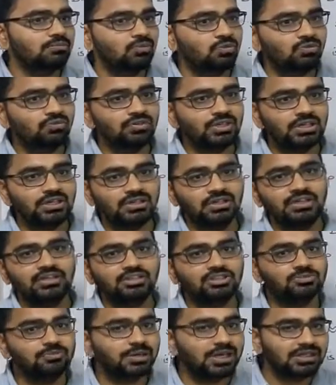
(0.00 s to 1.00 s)
movie, it
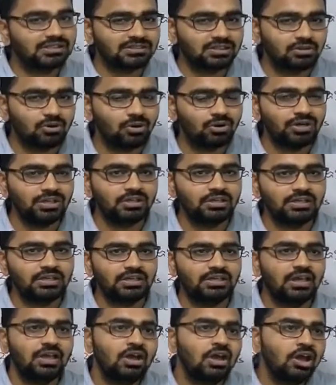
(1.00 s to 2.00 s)
is priced
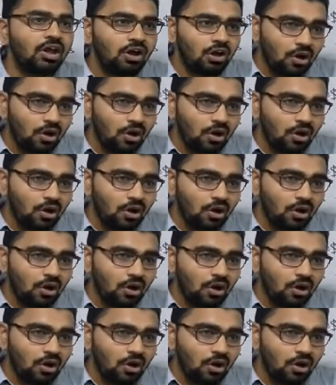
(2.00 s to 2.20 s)
accordingly.